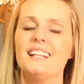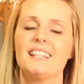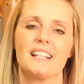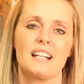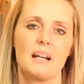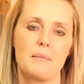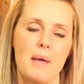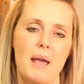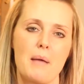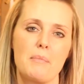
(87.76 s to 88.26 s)
that
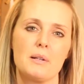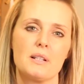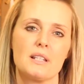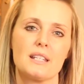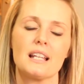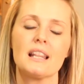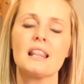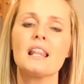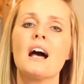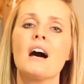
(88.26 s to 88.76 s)
I'm able
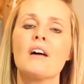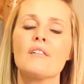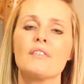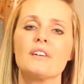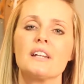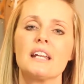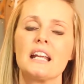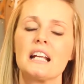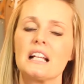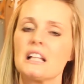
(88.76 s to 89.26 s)
to love
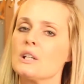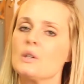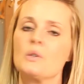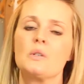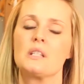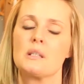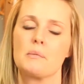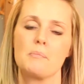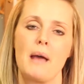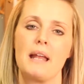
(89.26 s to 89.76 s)
and
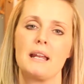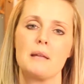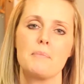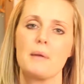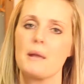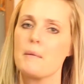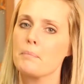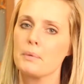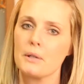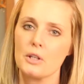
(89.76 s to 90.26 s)
include as many
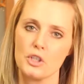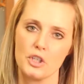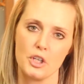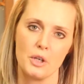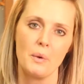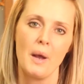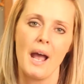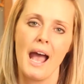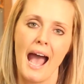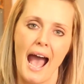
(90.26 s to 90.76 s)
people as
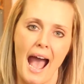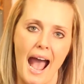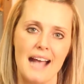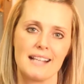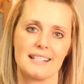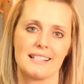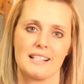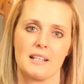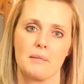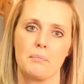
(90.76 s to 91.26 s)
you
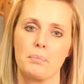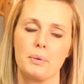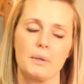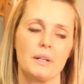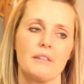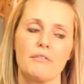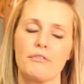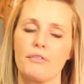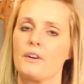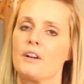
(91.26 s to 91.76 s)
ask and put
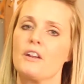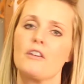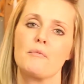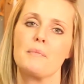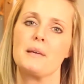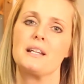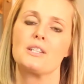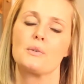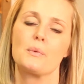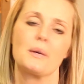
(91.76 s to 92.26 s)
in front of
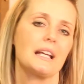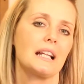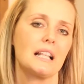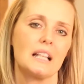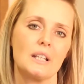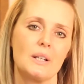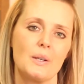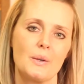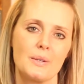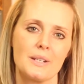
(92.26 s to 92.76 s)
me to
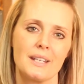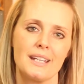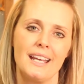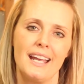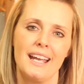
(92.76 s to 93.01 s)
include.